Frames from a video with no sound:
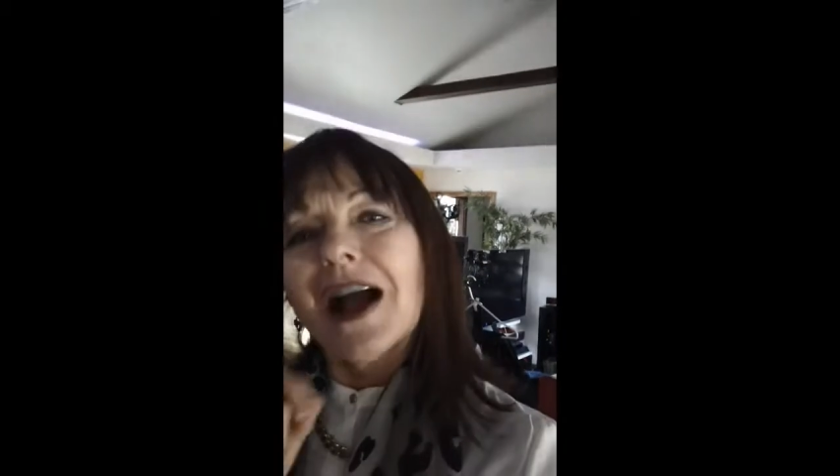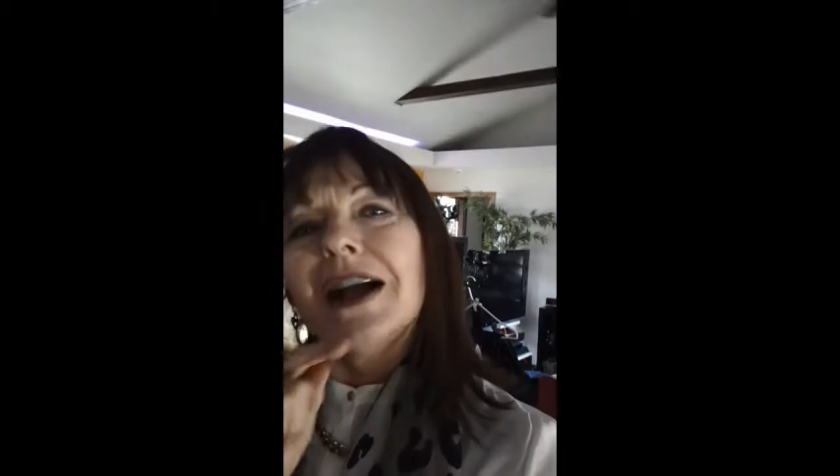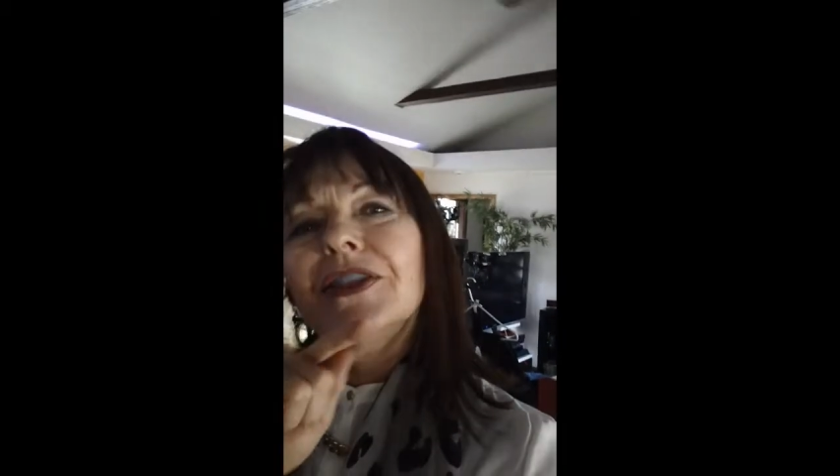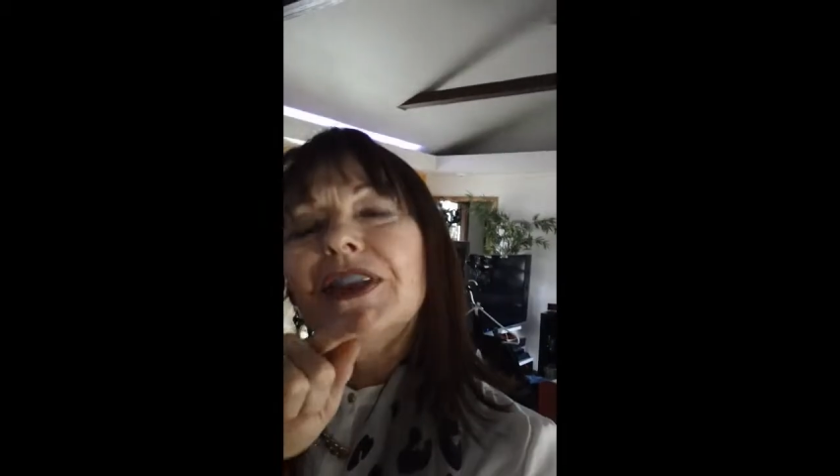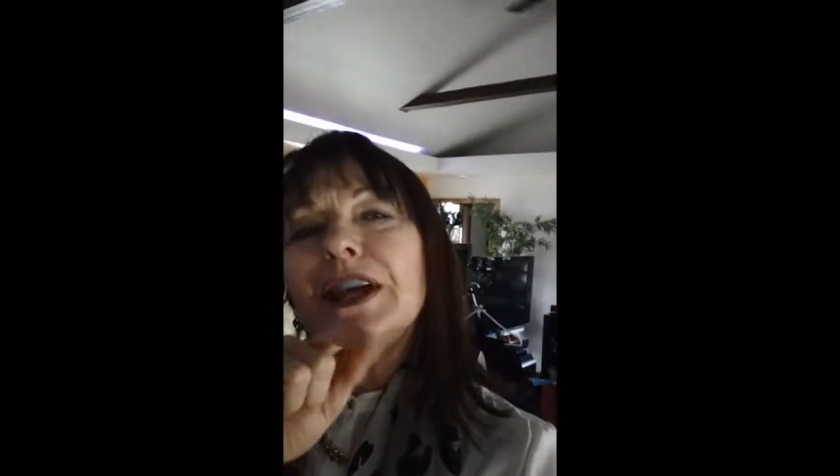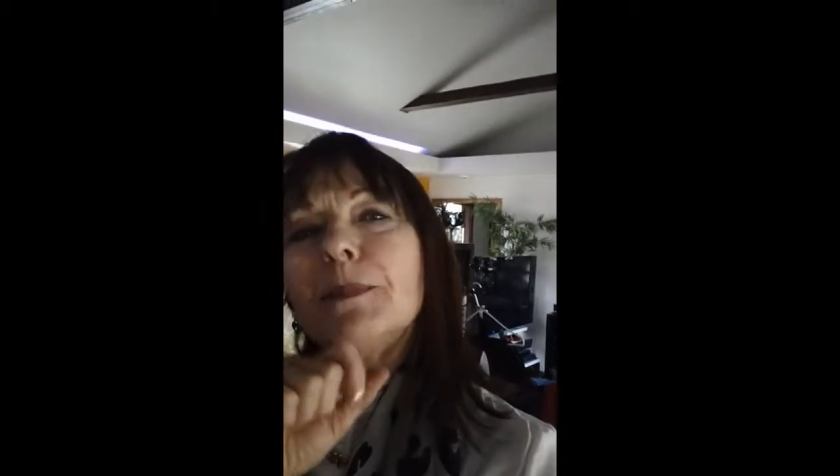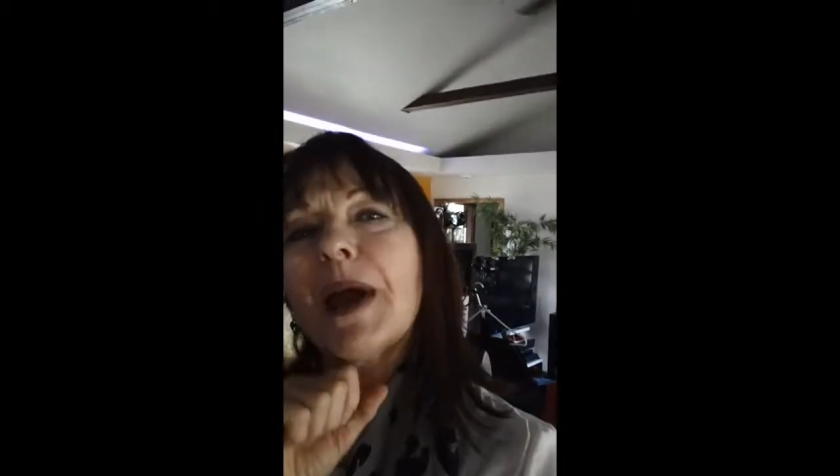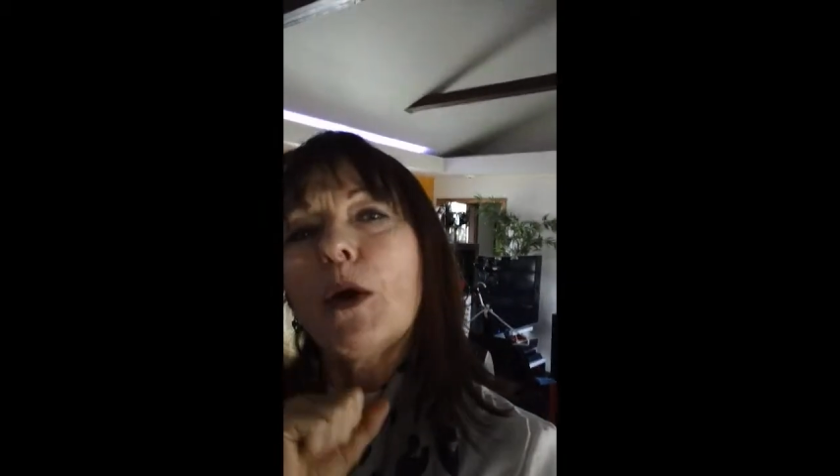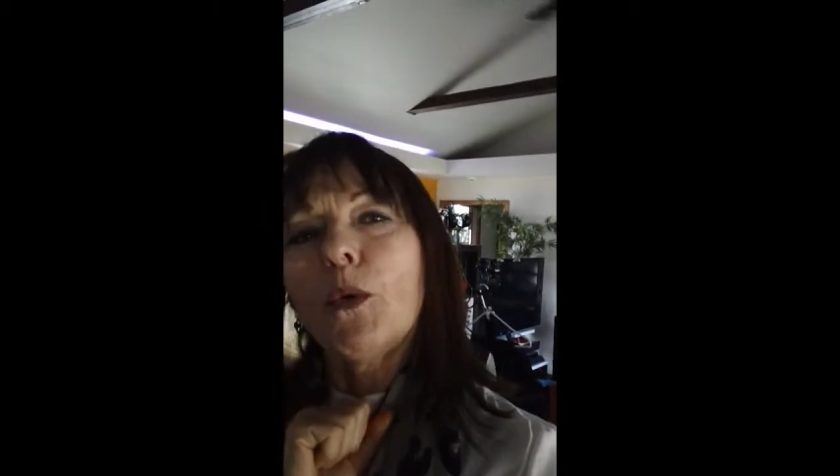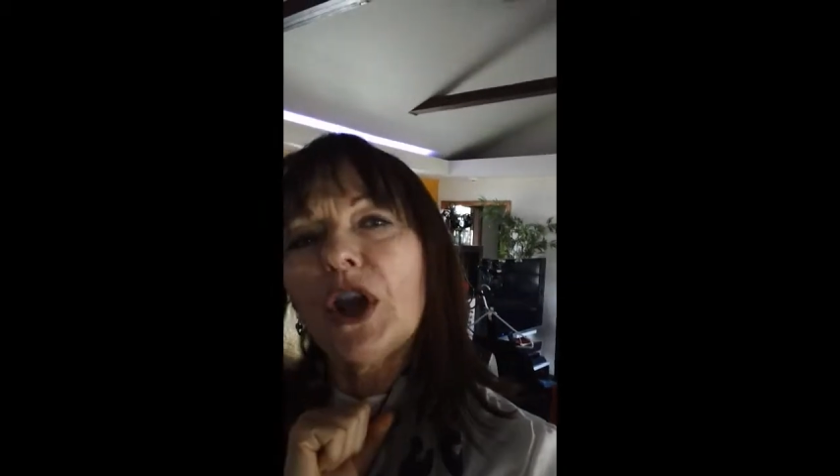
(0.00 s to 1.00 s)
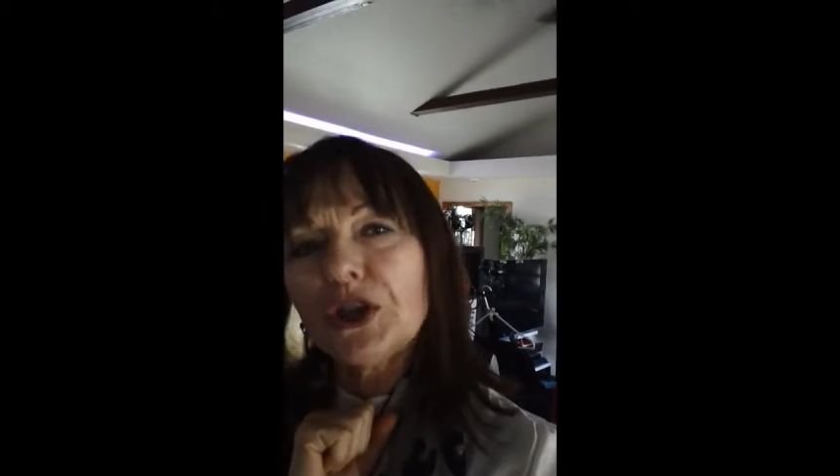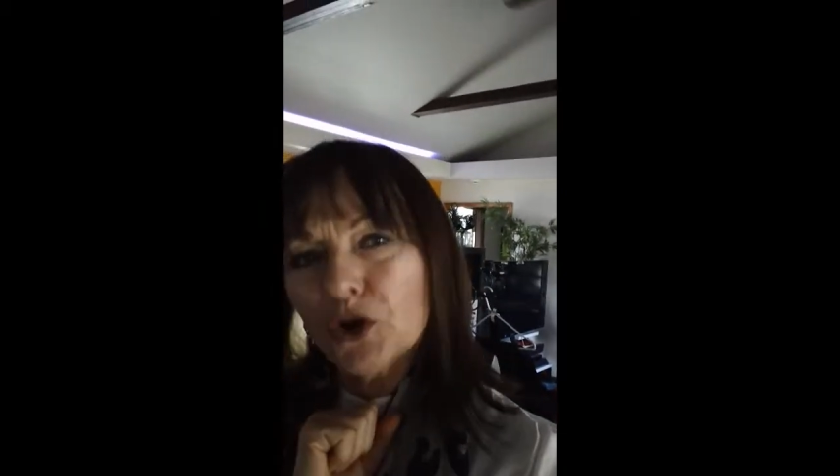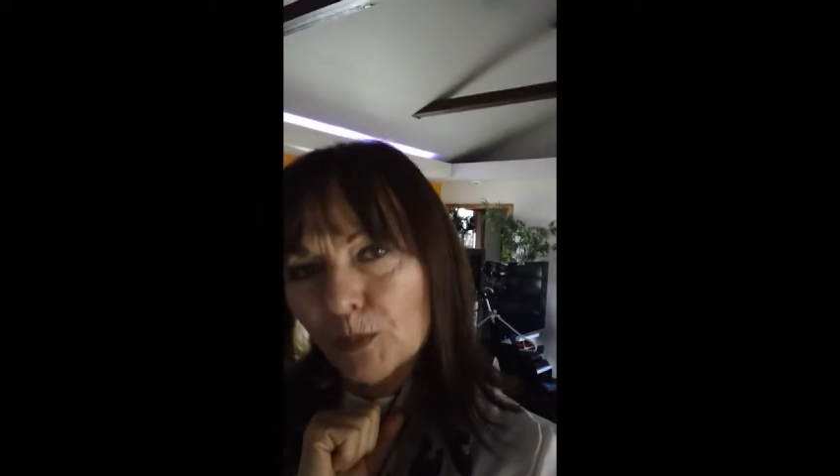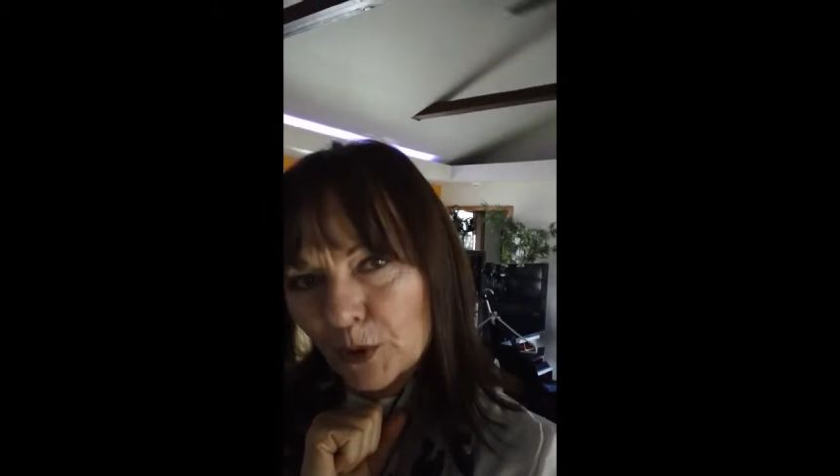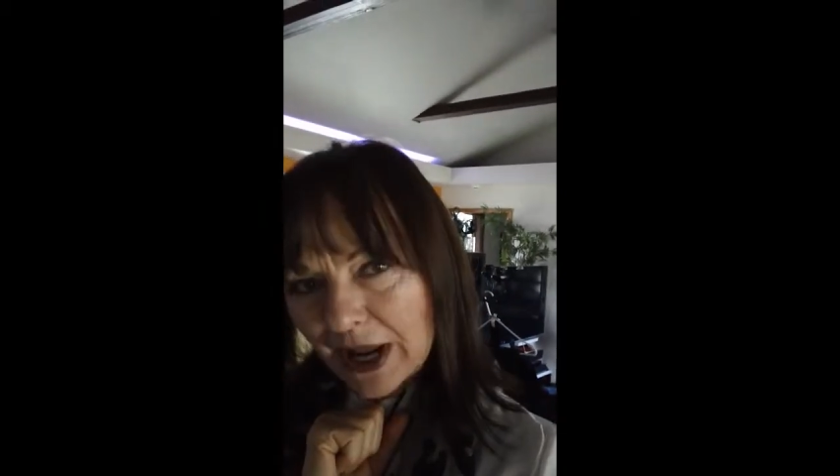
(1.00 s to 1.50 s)
think about what
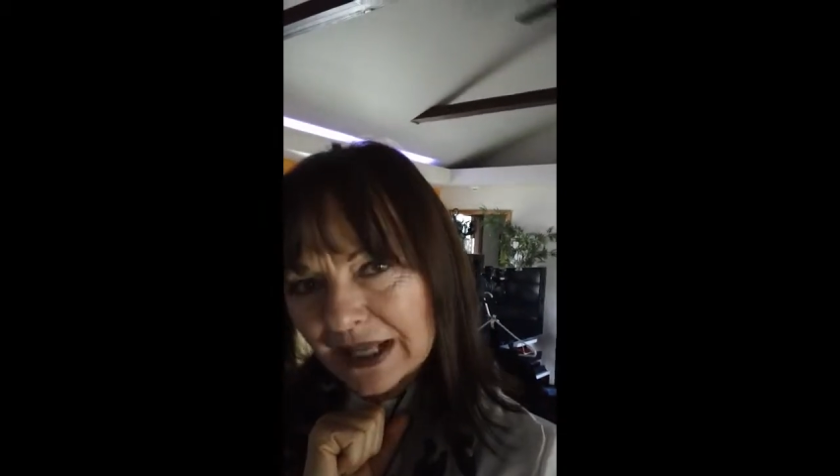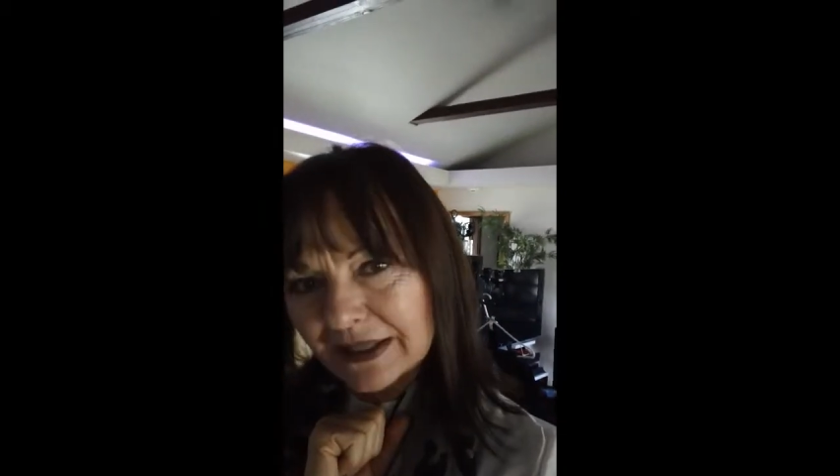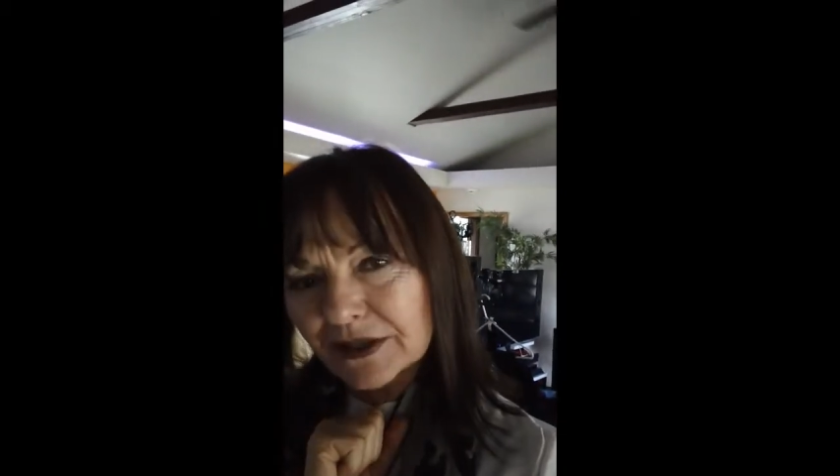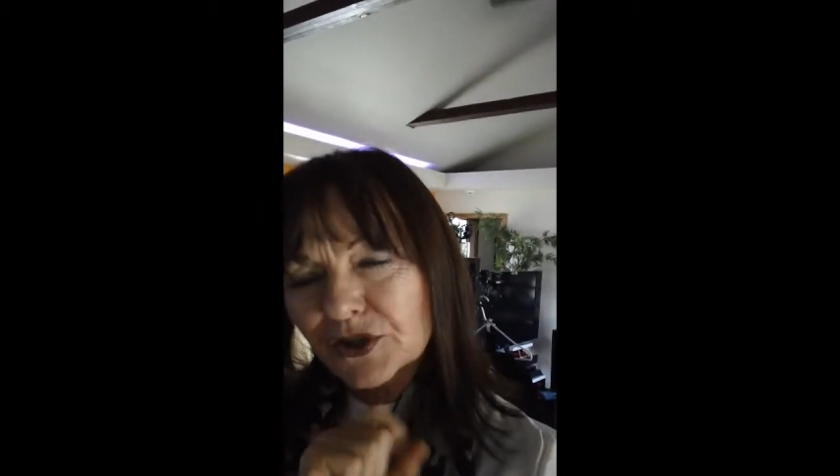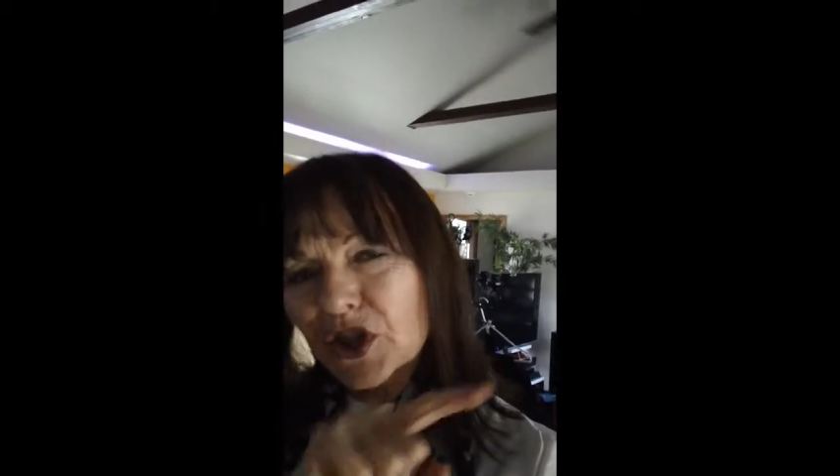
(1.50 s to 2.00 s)
your brand is.